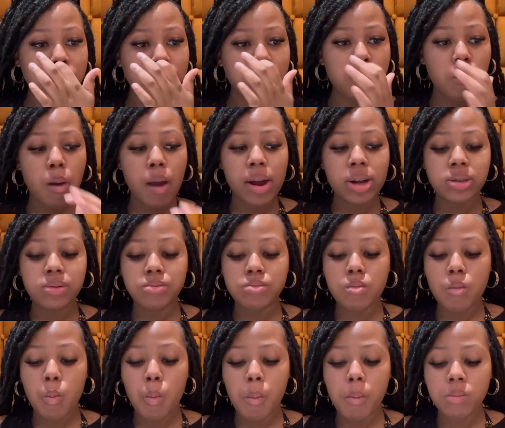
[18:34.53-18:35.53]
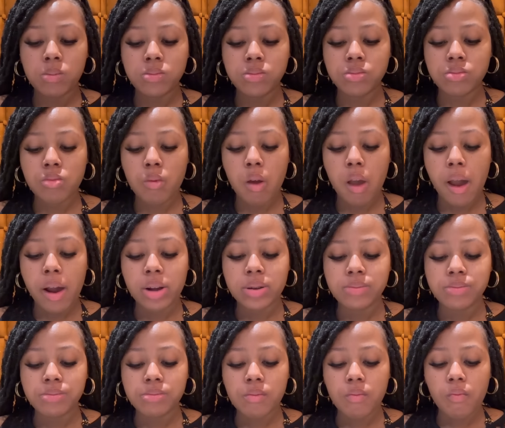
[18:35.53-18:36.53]
But I know ice, not ice. Thank
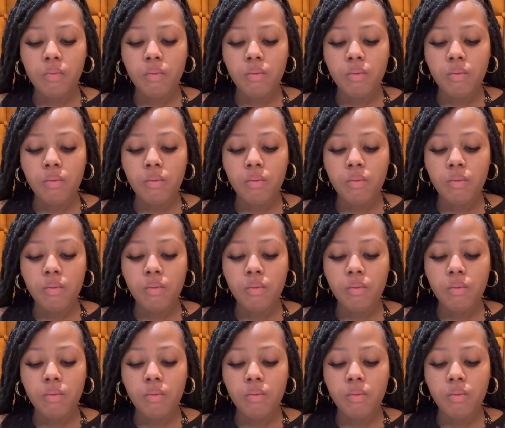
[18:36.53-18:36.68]
you.